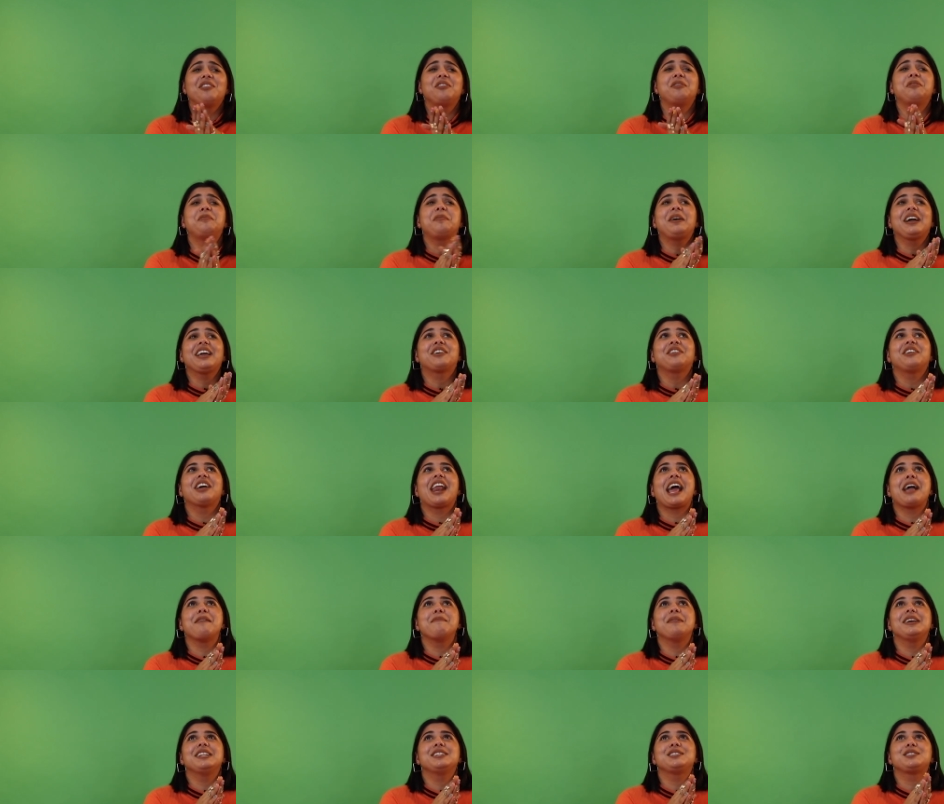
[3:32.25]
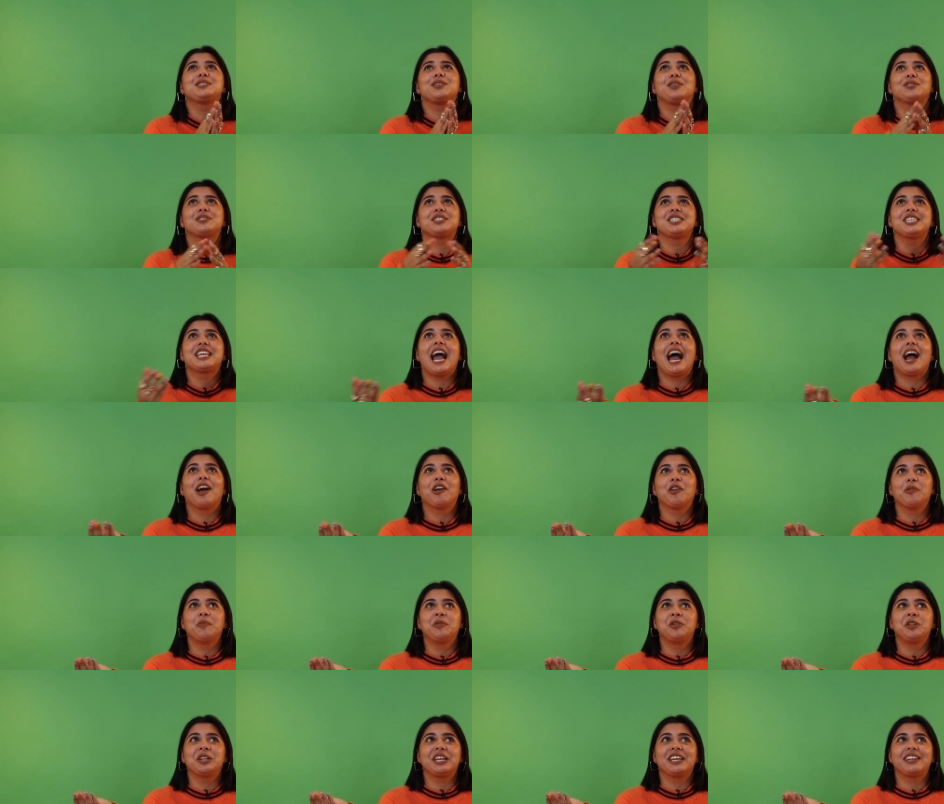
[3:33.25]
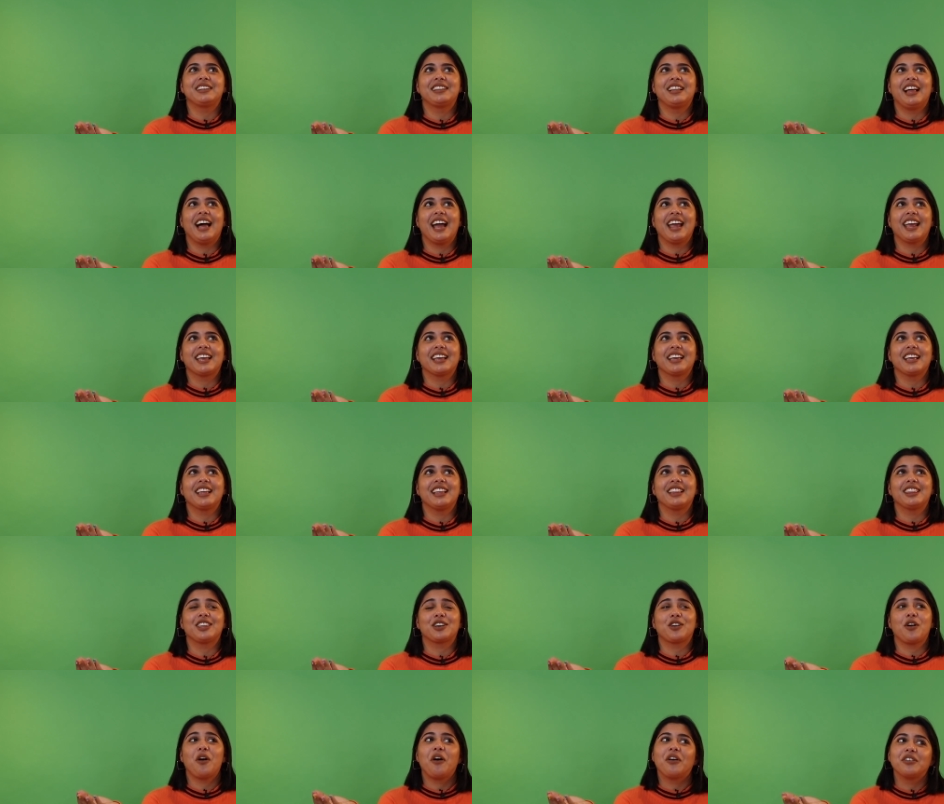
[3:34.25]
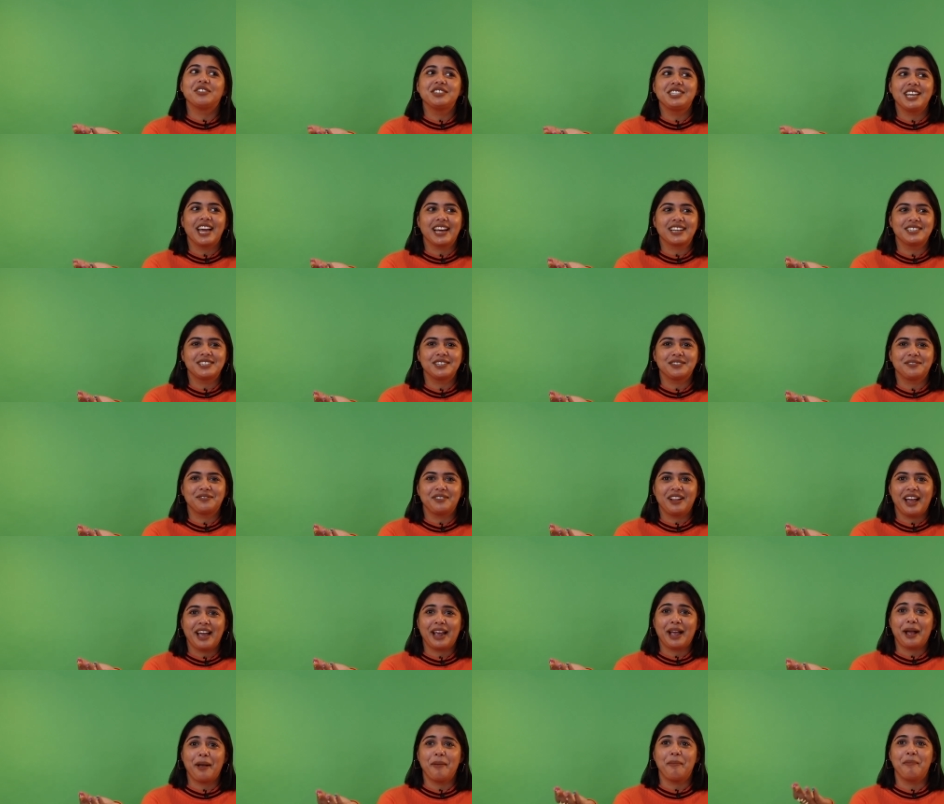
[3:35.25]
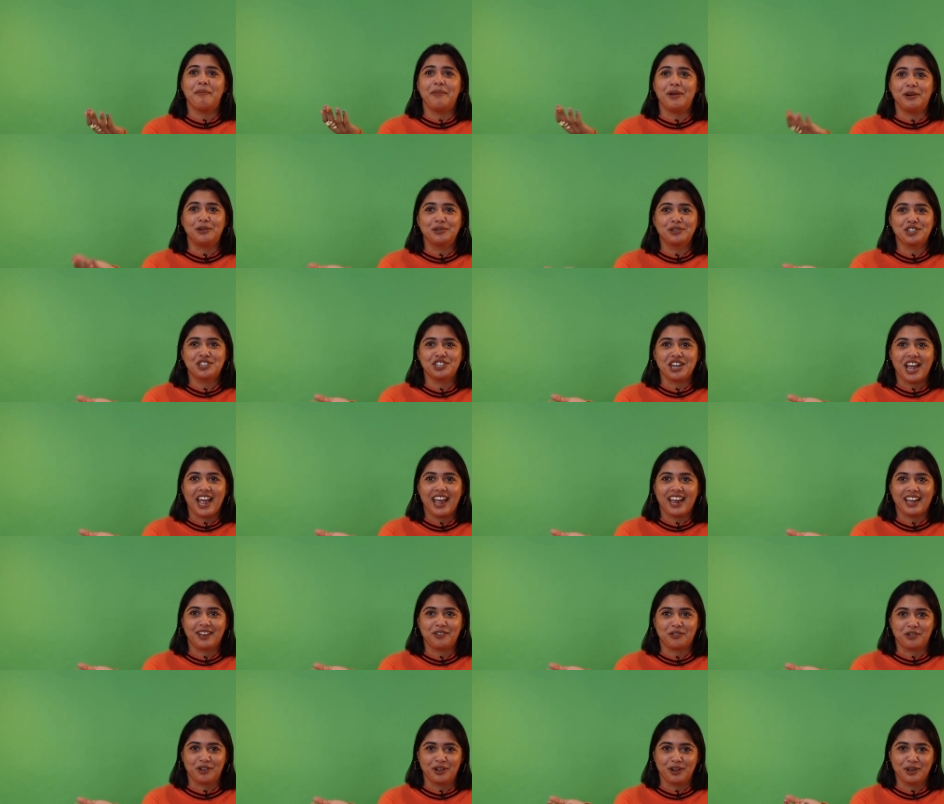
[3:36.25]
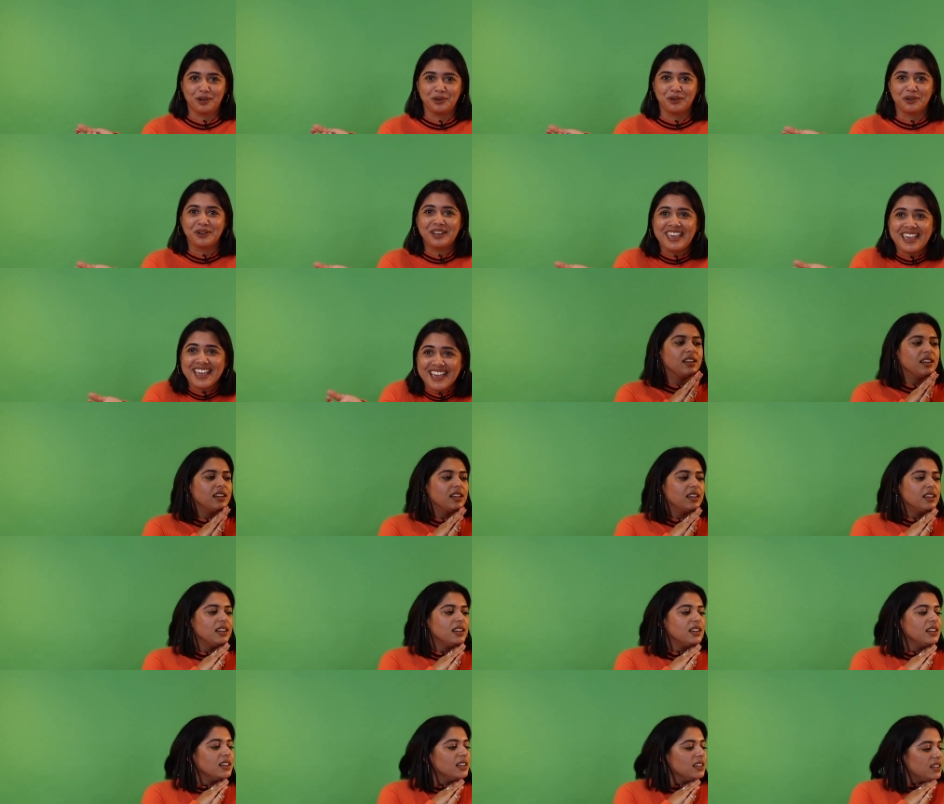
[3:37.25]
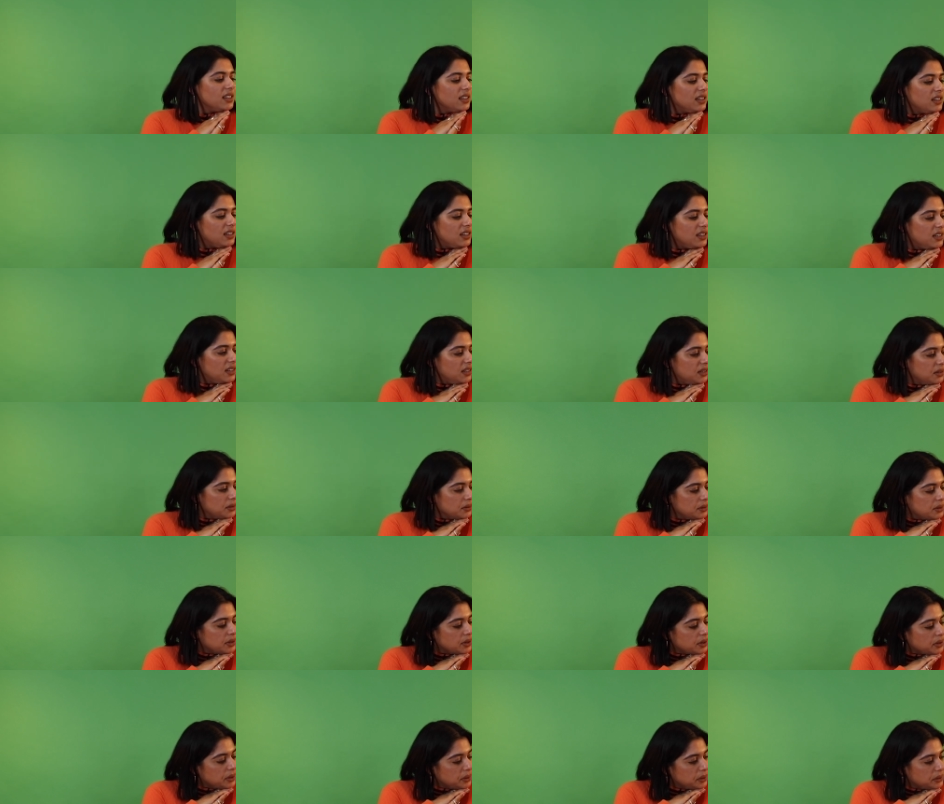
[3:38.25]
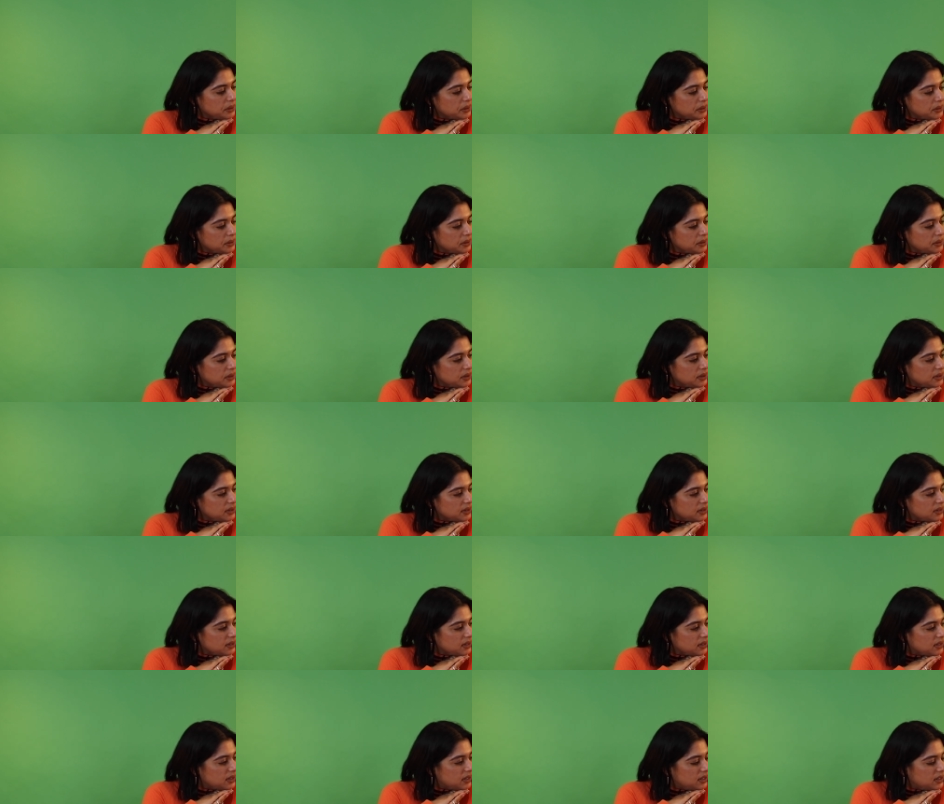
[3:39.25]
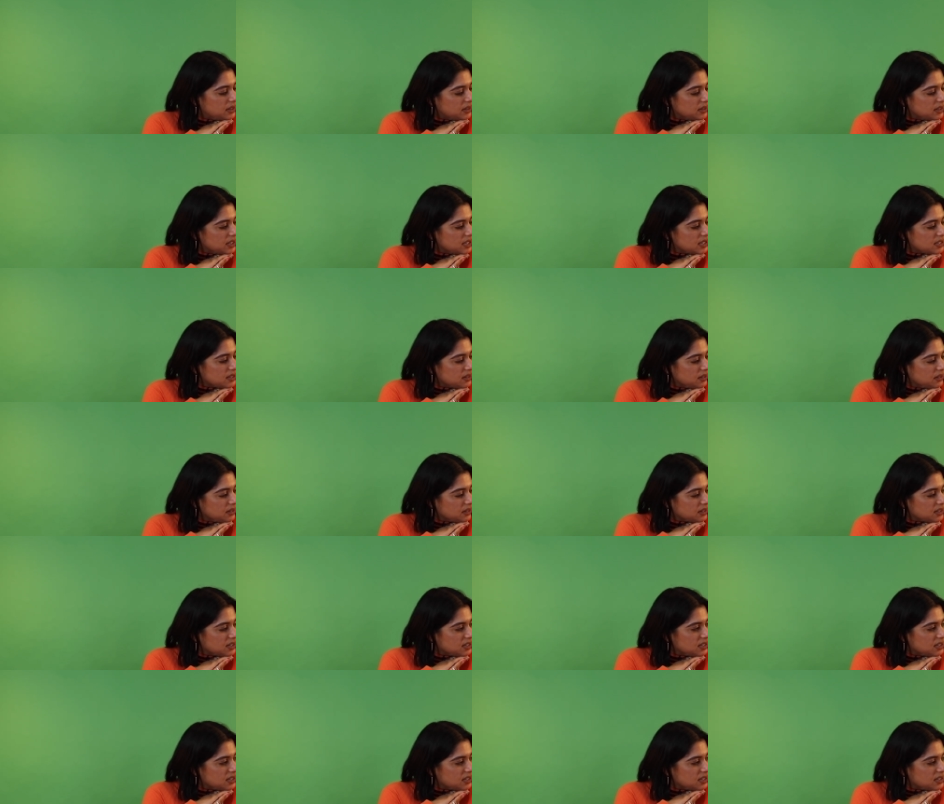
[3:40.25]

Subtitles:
Oh my God, I meant salted caramel in like the context of like a milkshake or a cookie. Oh no. Oh, this looks